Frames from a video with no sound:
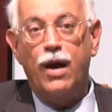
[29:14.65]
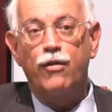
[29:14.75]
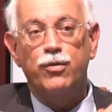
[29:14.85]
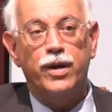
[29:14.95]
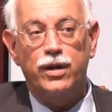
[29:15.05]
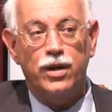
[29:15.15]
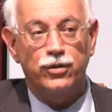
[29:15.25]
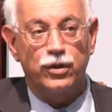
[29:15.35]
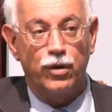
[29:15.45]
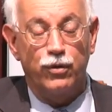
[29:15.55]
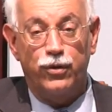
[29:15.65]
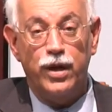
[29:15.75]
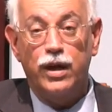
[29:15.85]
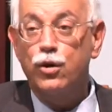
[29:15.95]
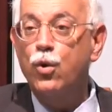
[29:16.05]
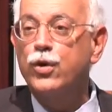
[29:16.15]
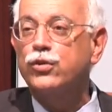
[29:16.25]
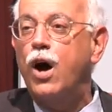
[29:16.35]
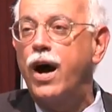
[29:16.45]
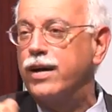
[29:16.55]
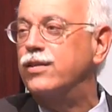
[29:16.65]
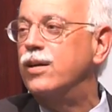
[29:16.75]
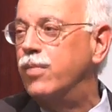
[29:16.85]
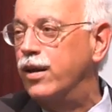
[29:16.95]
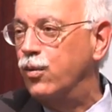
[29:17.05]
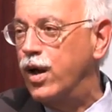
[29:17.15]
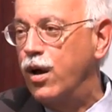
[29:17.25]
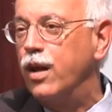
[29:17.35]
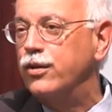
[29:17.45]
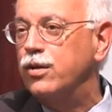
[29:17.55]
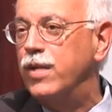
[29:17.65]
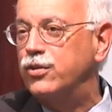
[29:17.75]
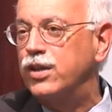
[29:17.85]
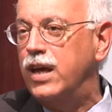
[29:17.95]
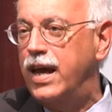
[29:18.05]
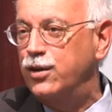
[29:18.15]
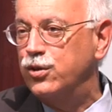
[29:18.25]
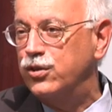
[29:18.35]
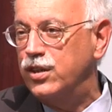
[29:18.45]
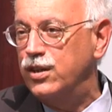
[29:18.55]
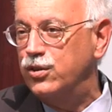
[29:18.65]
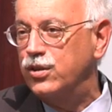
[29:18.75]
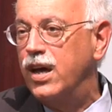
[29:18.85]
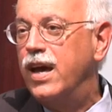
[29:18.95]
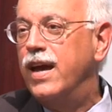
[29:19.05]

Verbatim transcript: Now everybody does their own thing. And who is auditing, by the way, all the domestic agencies